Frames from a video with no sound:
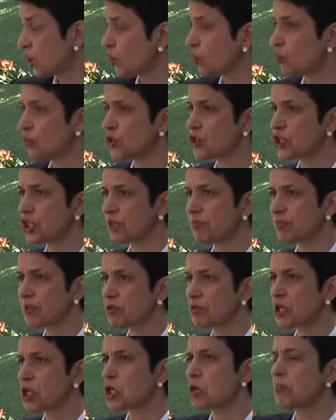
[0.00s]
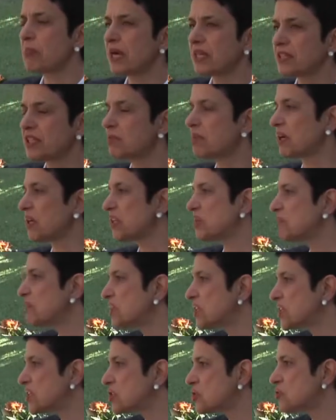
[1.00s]
which can be recommended by the
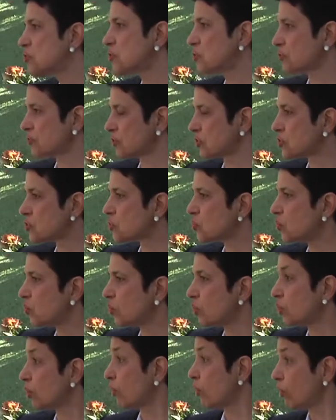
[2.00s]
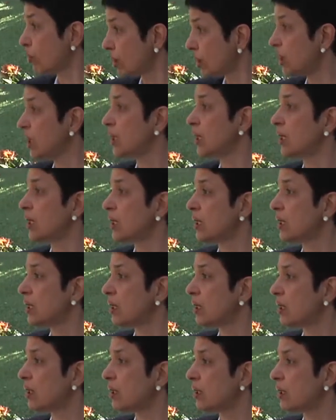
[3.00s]
ministry or the school or
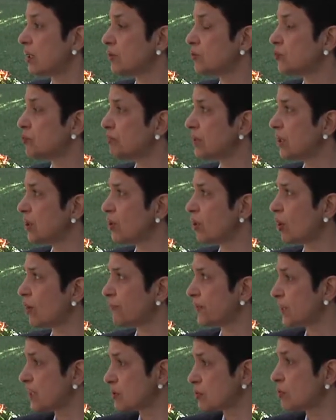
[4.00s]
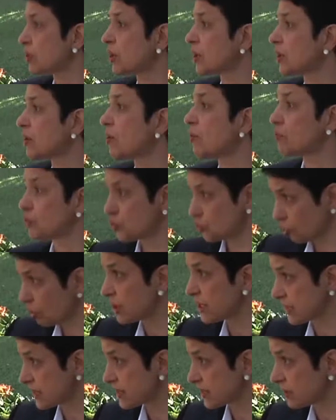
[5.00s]
uh, uh, to be of his or her own
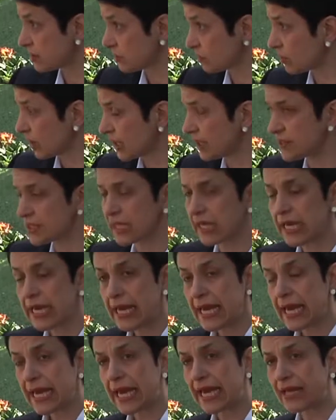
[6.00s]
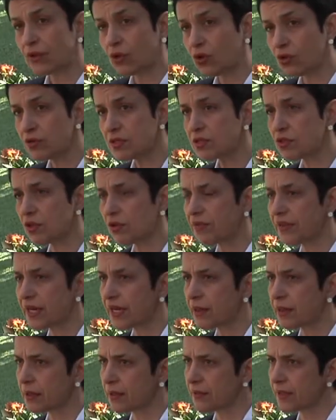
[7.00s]
choice, right? And also
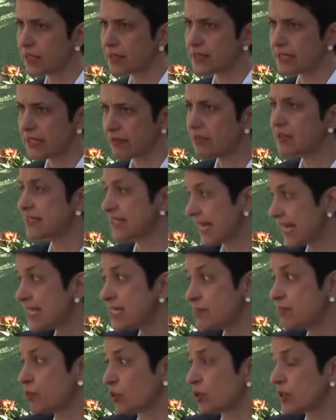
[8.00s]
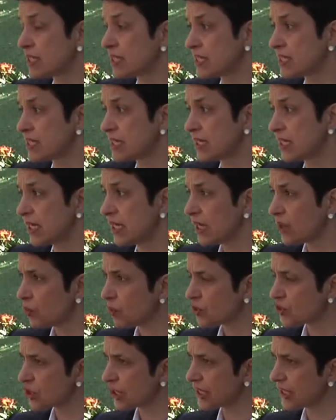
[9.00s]
there, there are even textbooks
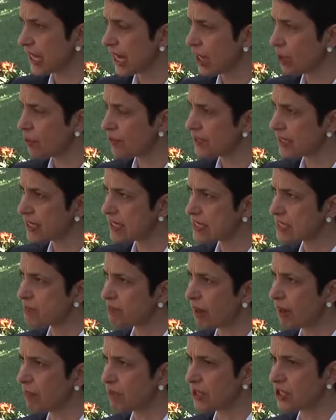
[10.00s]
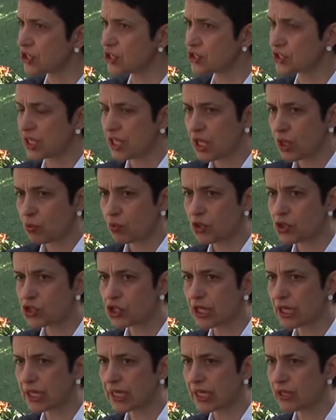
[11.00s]
which are nowadays published, which
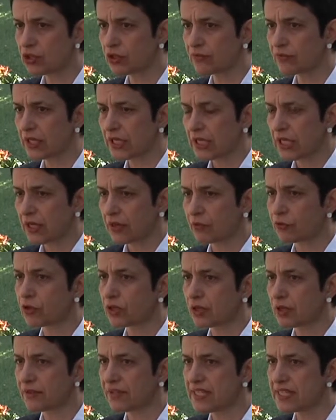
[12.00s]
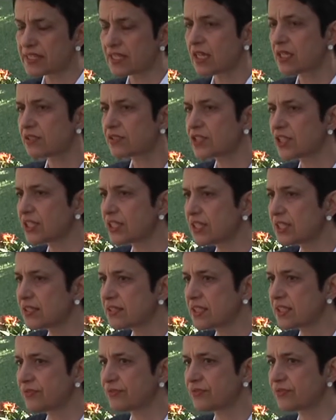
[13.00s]
are kind of for these
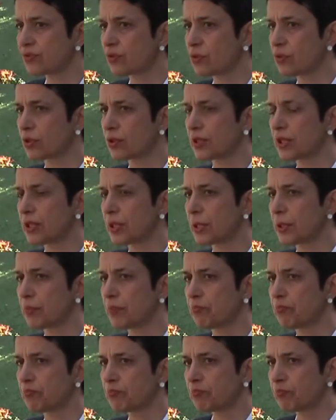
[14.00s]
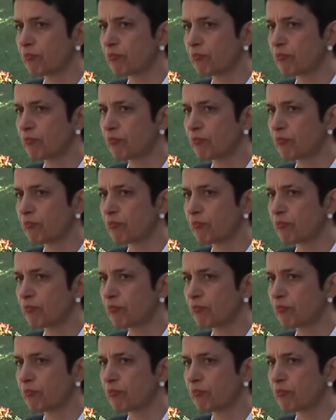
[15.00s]
alternative or um,